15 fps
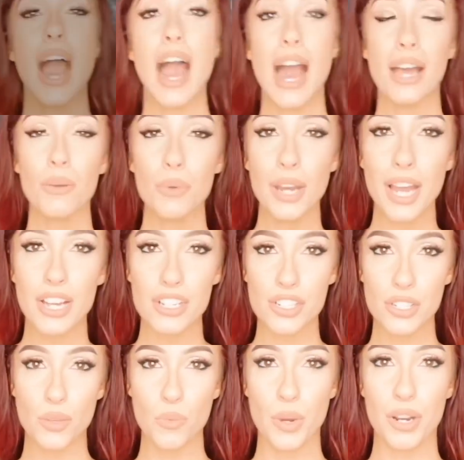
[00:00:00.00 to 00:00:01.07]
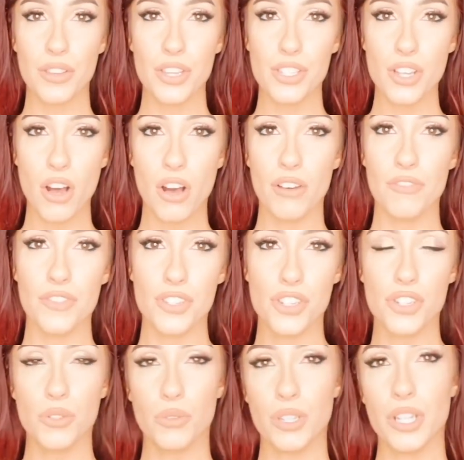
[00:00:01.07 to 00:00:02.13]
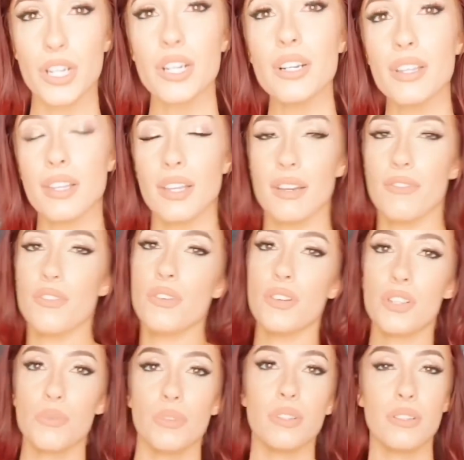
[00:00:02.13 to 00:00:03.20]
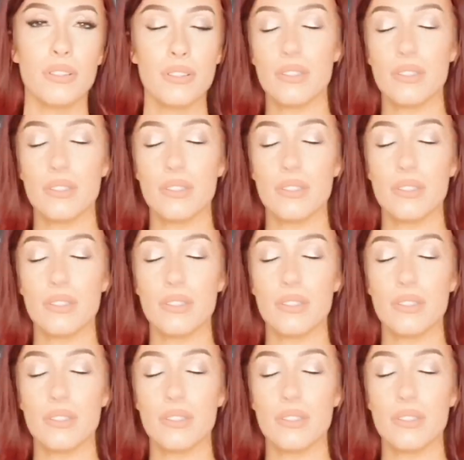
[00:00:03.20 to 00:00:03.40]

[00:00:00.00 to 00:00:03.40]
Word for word: I would actually wear this off the shoulder, and then of course we'll